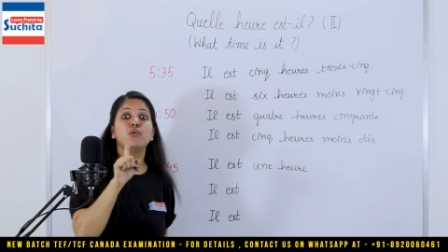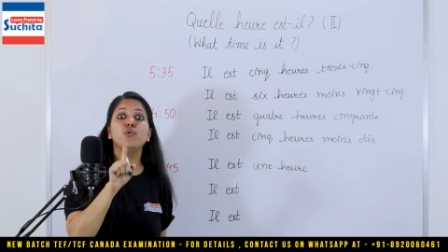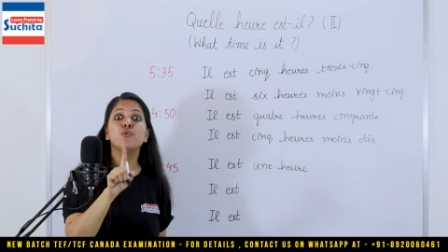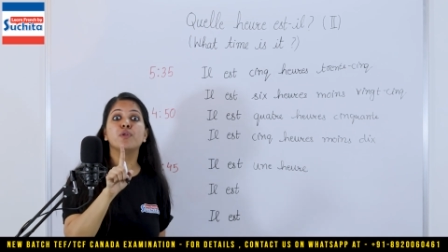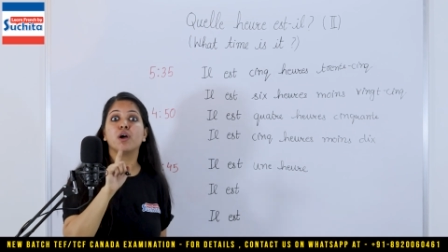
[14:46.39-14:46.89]

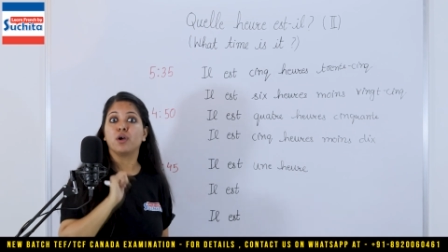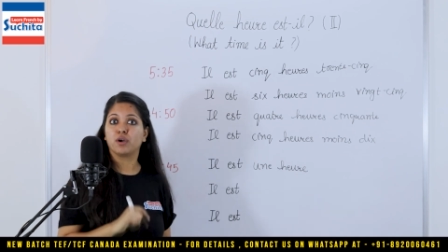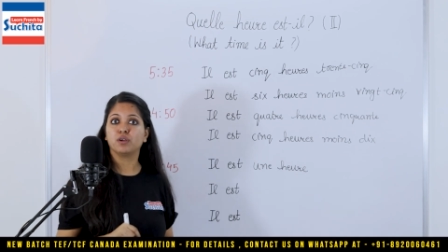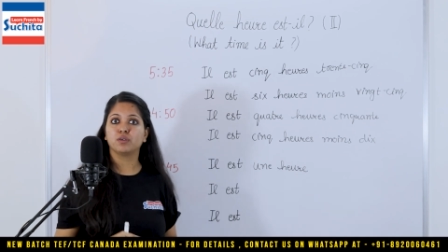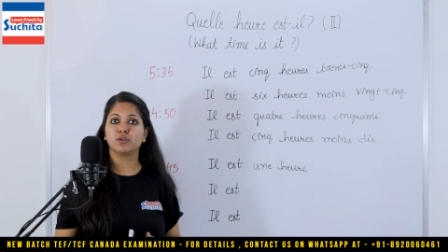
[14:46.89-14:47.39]

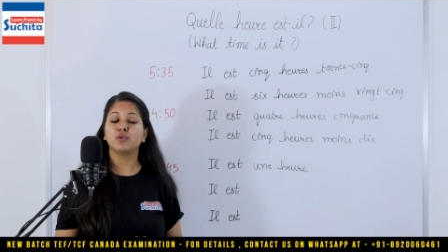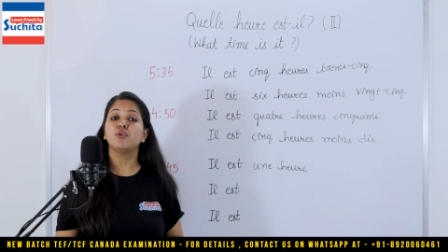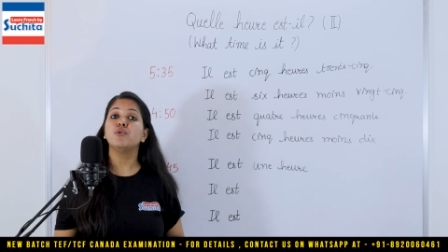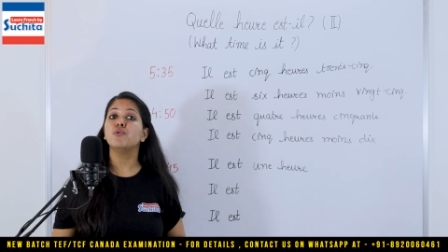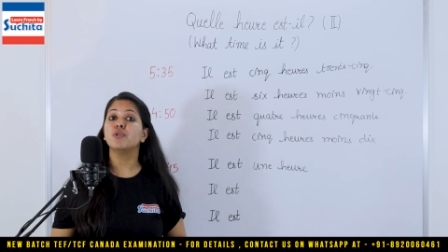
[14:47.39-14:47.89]
1h.
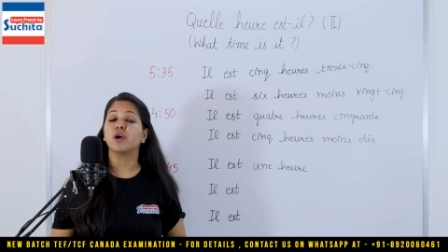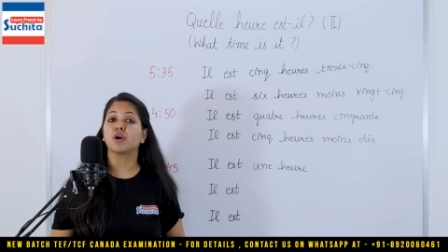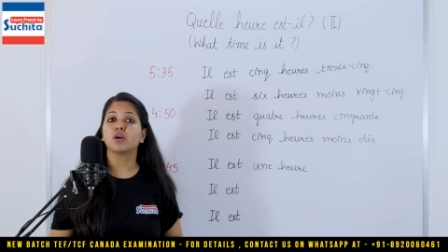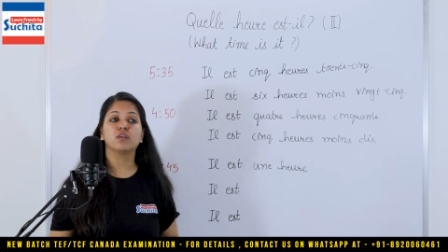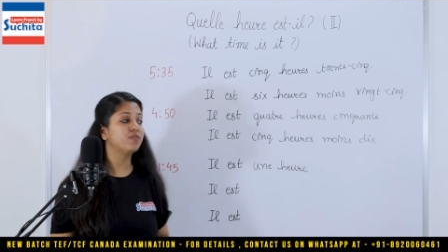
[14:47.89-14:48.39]

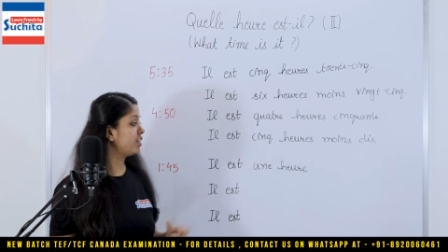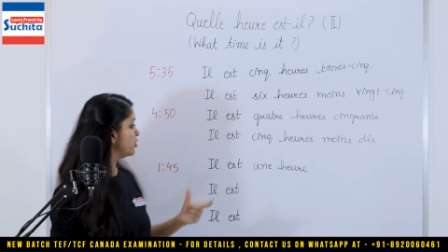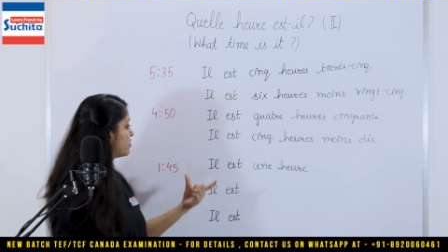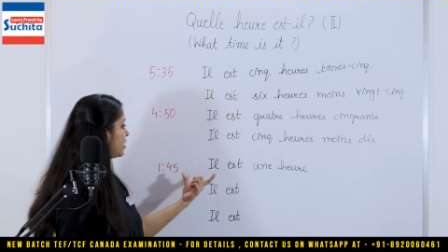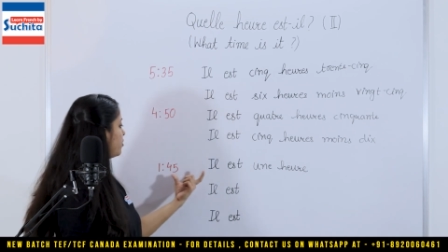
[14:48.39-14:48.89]
1h. Why
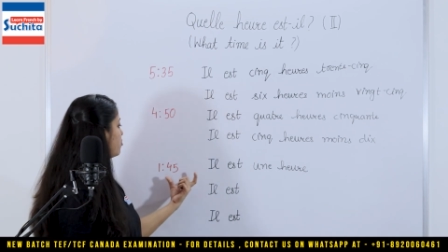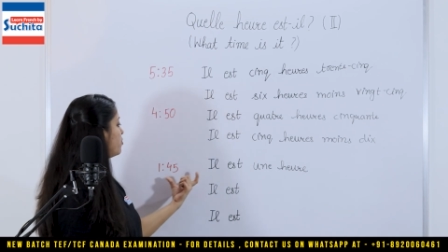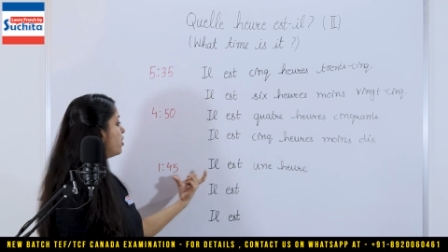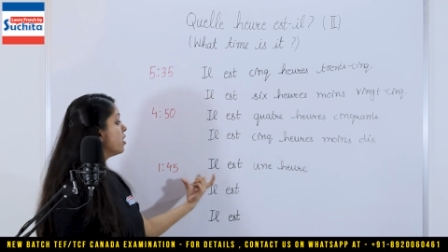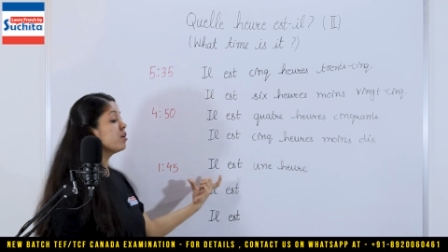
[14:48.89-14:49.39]
do you say
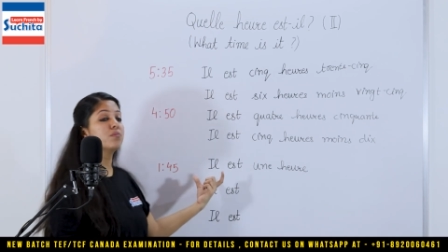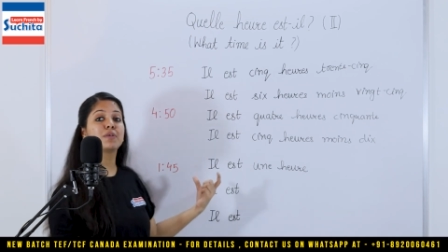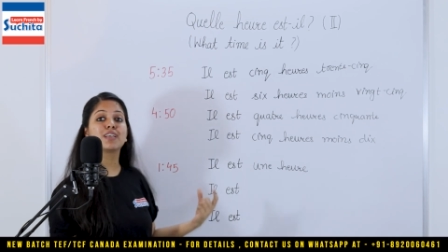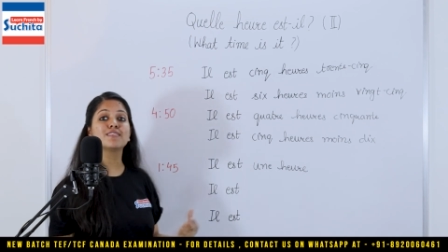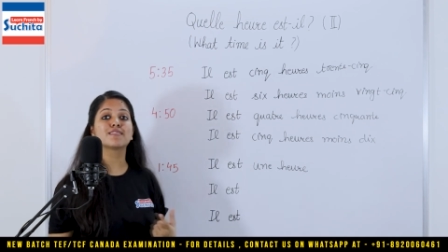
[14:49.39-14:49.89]
1h?
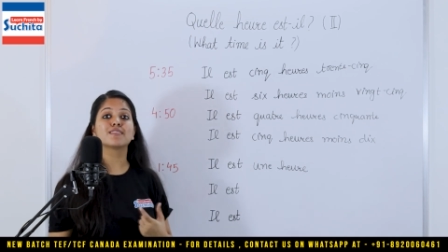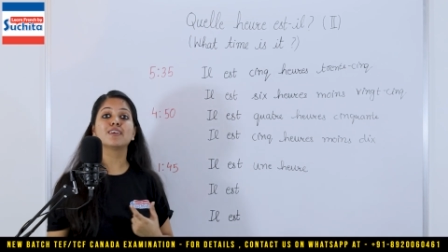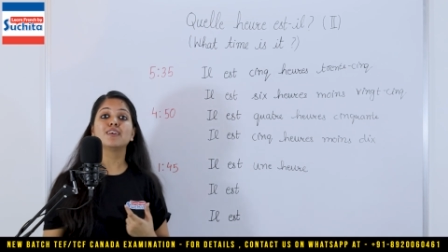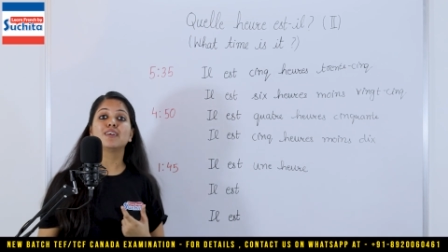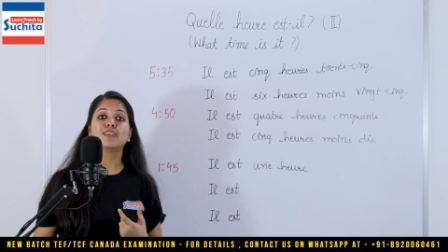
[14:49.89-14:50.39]
Because
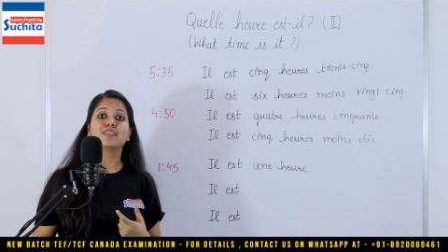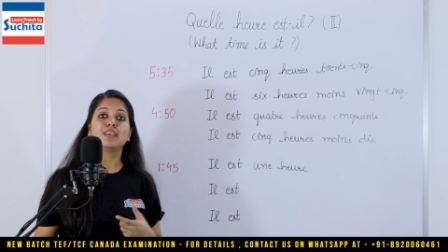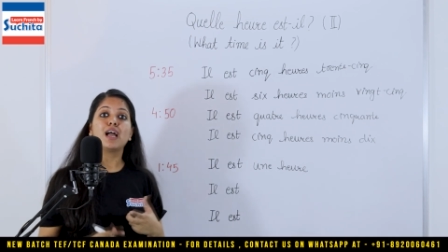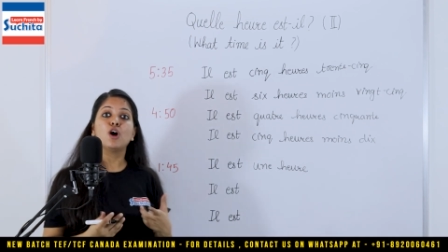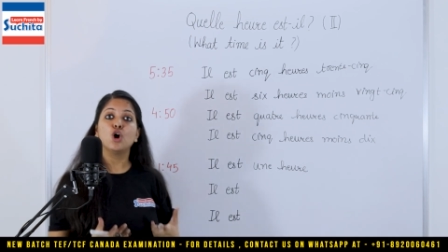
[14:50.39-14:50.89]

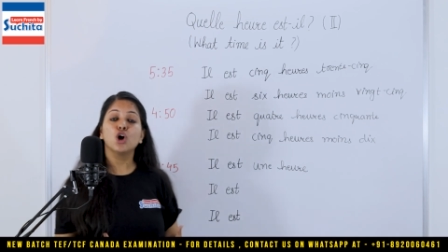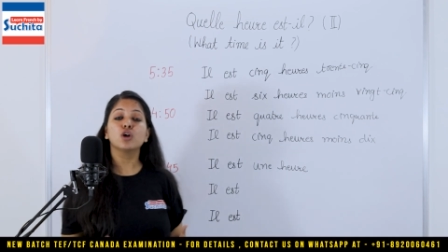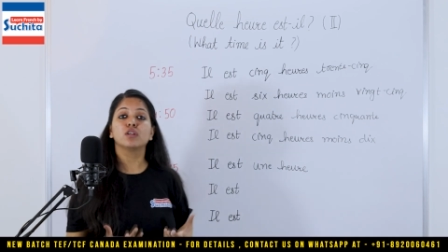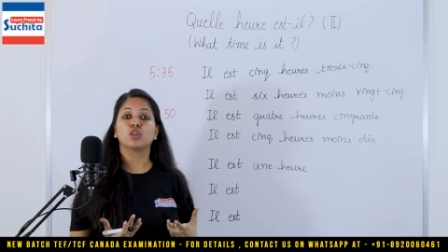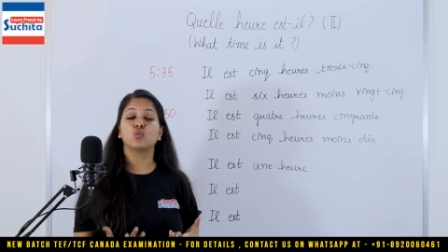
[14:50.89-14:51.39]

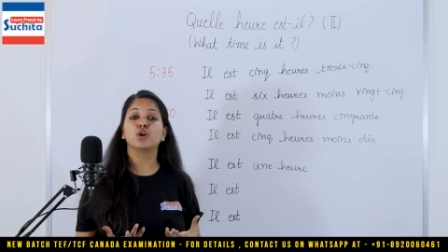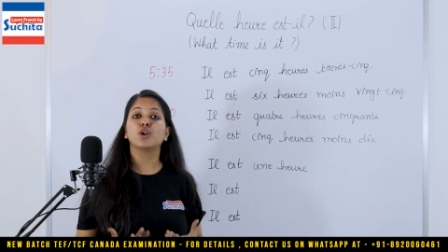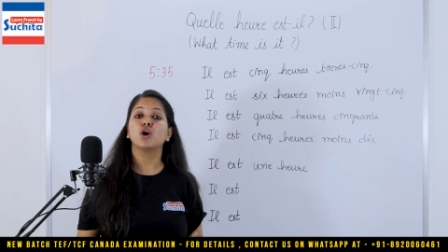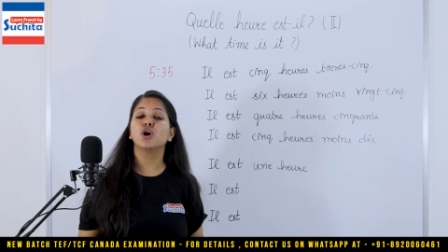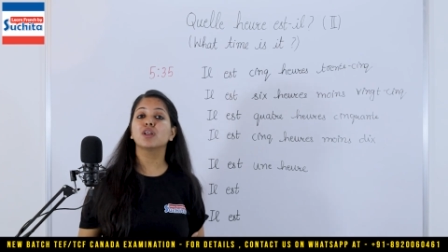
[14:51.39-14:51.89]
heure, the
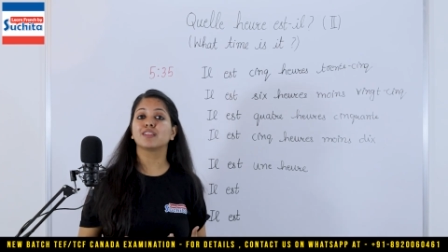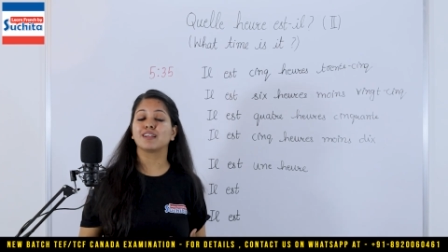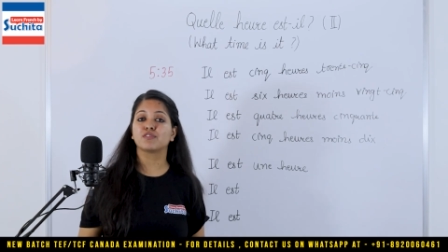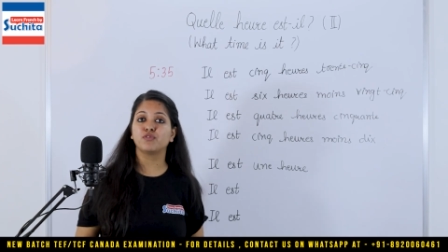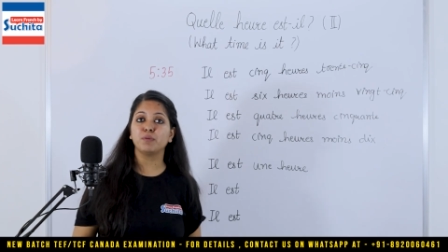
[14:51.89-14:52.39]
word heure,
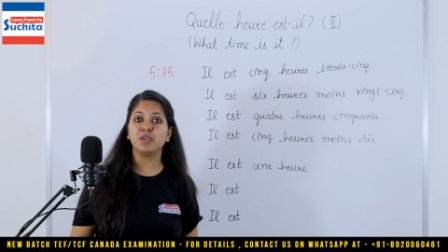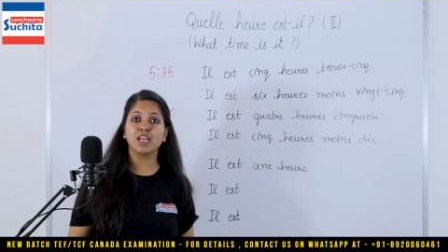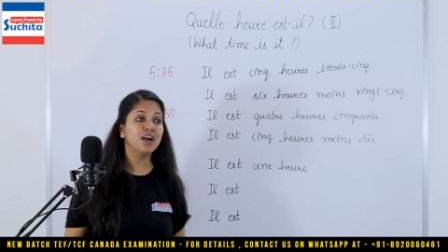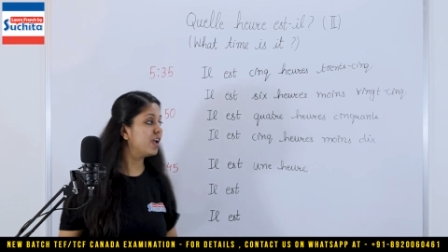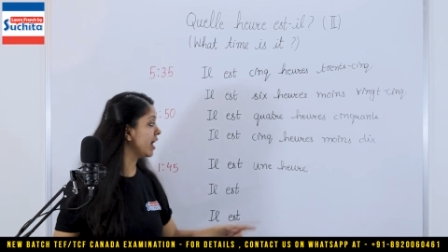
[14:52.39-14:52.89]
that's
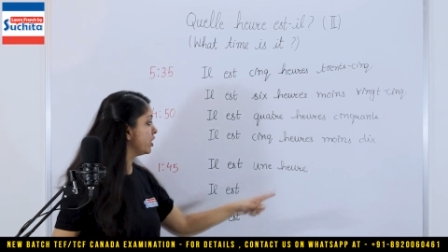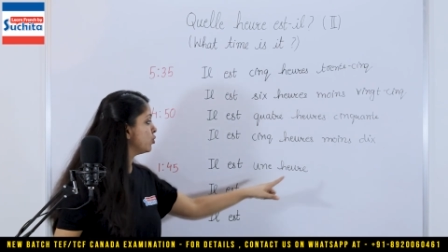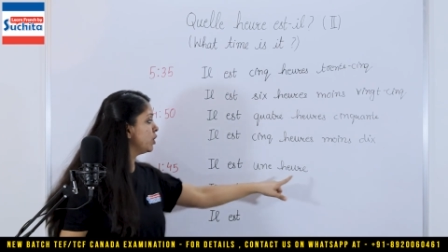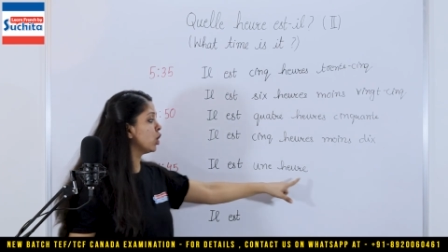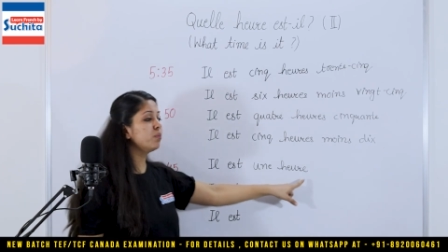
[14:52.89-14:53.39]
femina, and
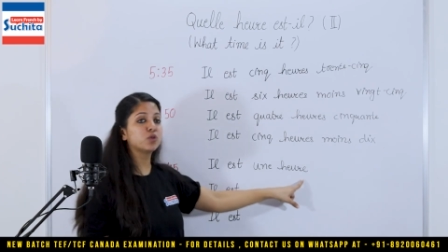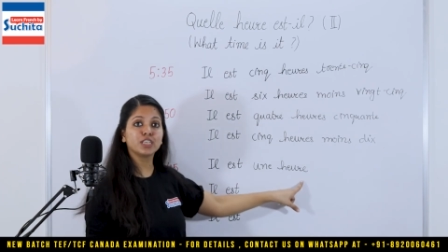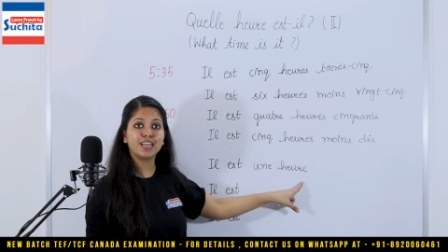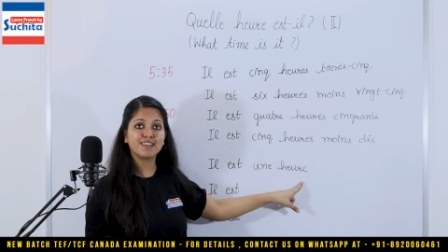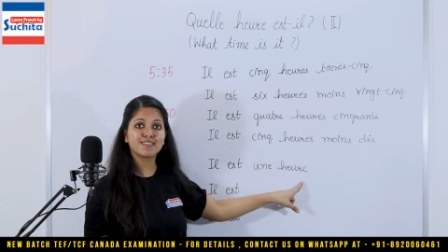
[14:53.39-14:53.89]
you will not
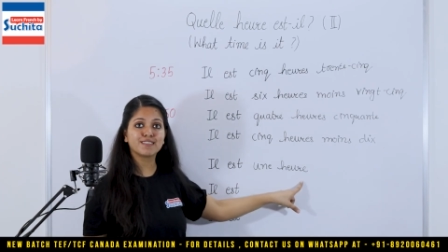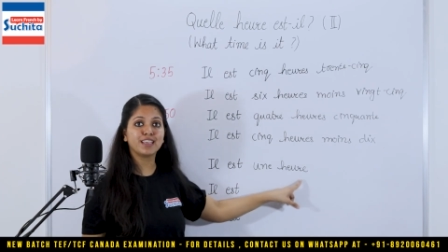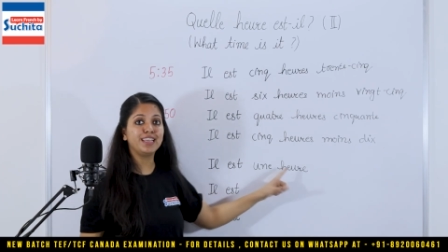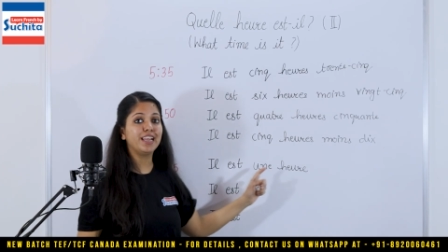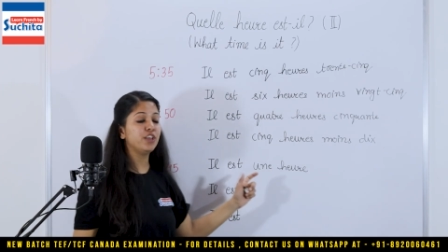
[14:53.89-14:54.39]
put an
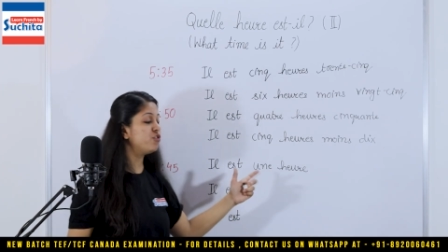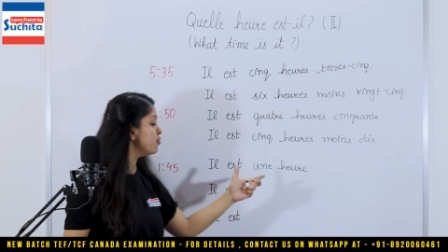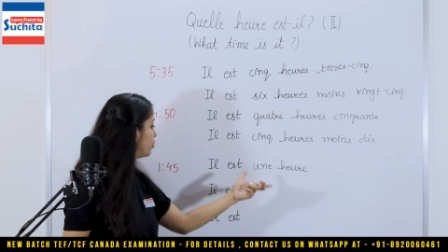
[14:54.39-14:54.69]
S. Il est